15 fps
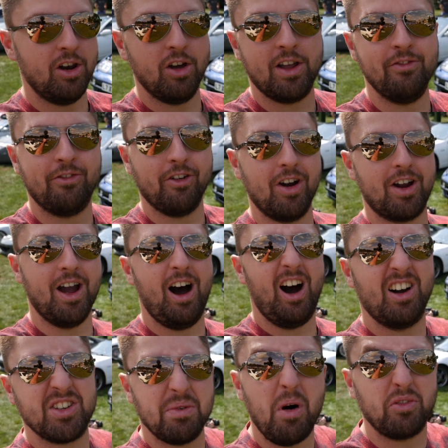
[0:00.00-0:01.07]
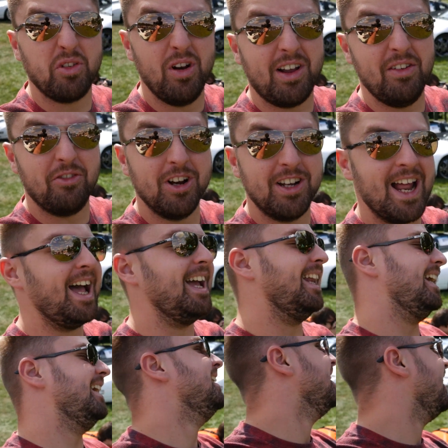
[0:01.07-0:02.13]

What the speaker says: looking for a car, because I'm often looking for a daily,